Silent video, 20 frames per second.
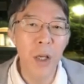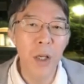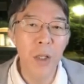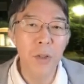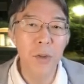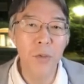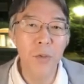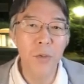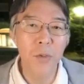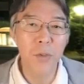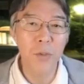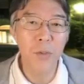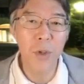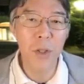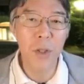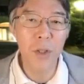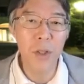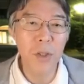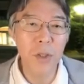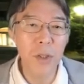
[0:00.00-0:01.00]
So
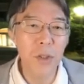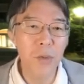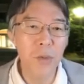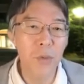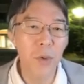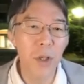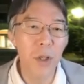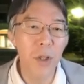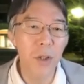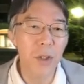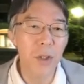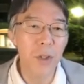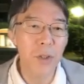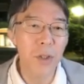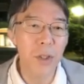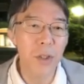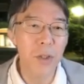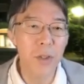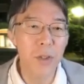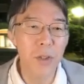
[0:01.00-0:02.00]
when this is 1, this
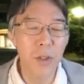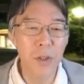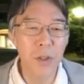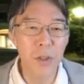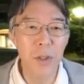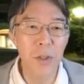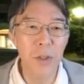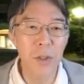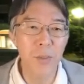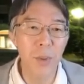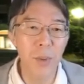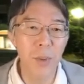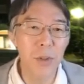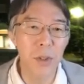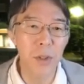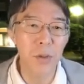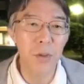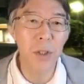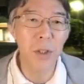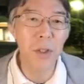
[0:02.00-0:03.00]
is just a spin
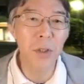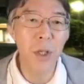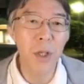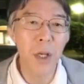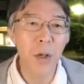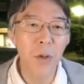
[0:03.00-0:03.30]
singlet.